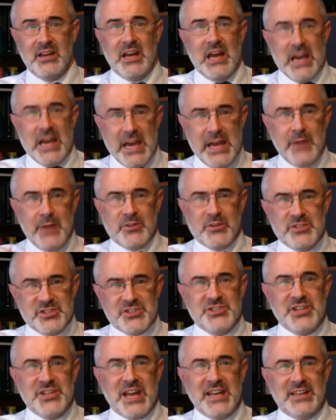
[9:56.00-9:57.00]
He was
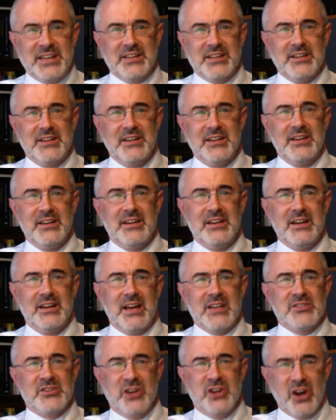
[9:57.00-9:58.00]
sent
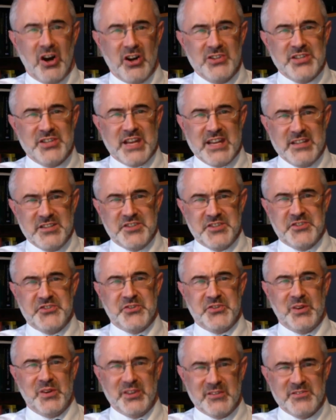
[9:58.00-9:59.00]
as God's
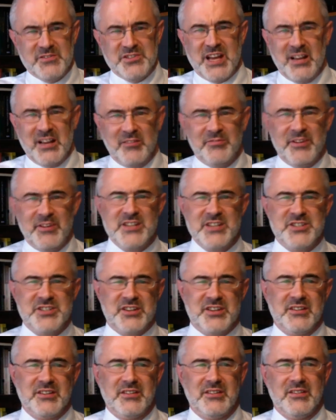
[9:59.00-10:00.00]
instrument of salvation
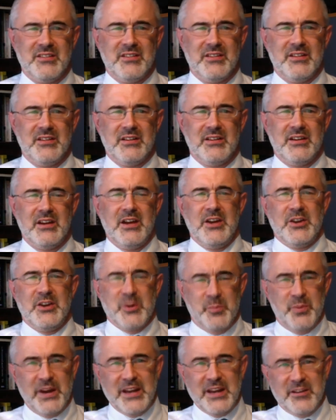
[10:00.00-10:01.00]
to
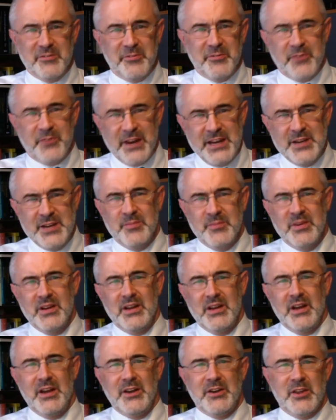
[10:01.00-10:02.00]
bring freedom
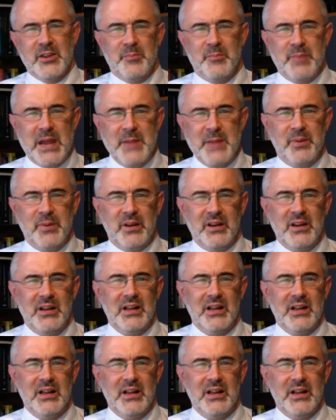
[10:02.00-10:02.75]
to the people.